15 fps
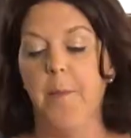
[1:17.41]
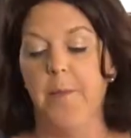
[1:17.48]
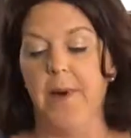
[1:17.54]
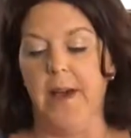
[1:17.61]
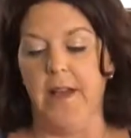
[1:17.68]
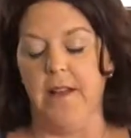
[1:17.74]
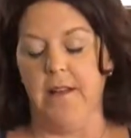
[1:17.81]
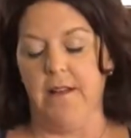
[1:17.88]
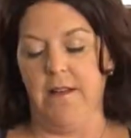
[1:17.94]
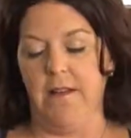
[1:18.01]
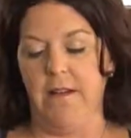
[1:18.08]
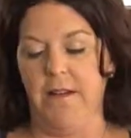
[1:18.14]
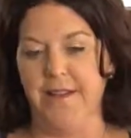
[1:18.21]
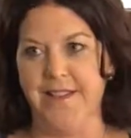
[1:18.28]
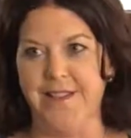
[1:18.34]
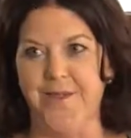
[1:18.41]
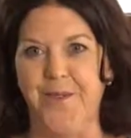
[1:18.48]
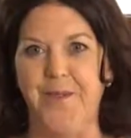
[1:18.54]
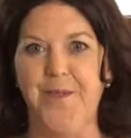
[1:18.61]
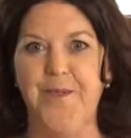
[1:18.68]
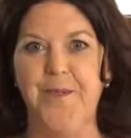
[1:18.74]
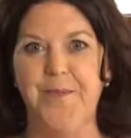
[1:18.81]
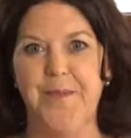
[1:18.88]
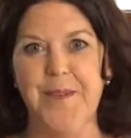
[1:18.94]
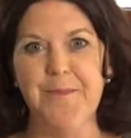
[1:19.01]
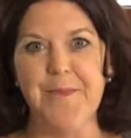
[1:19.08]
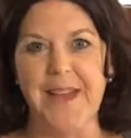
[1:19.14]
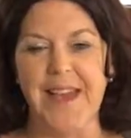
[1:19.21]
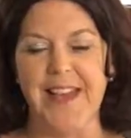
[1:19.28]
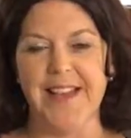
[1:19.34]
but also
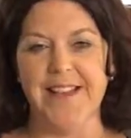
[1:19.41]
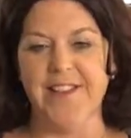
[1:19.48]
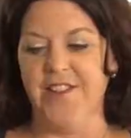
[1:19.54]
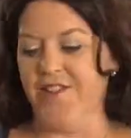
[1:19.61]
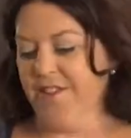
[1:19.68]
beanbags